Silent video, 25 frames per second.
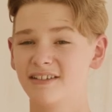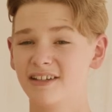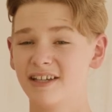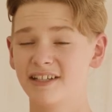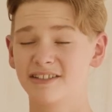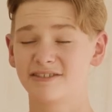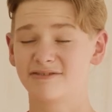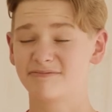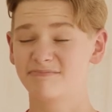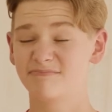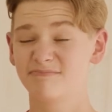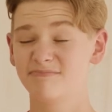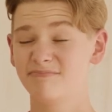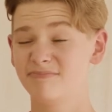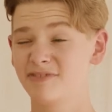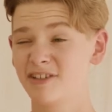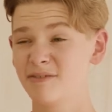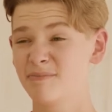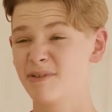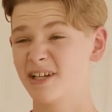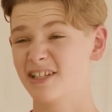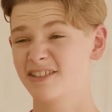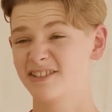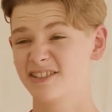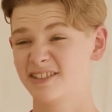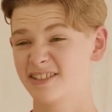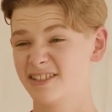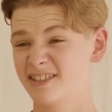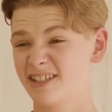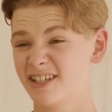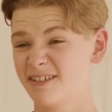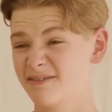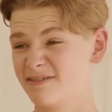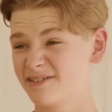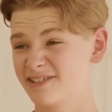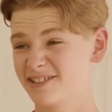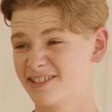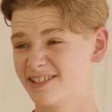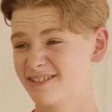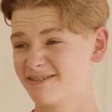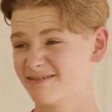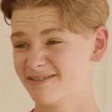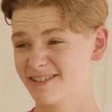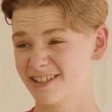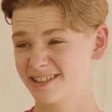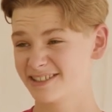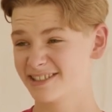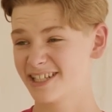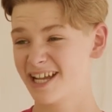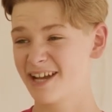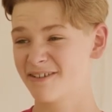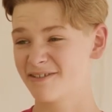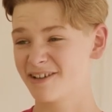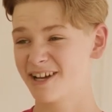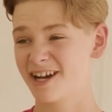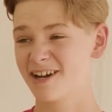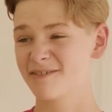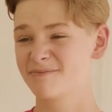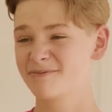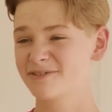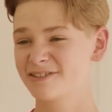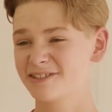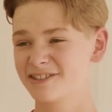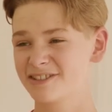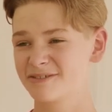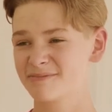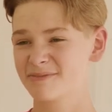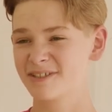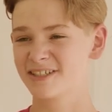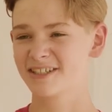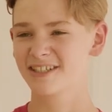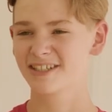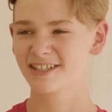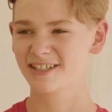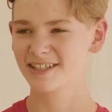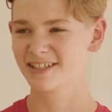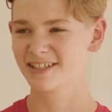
it's the best thing that's ever happened to me.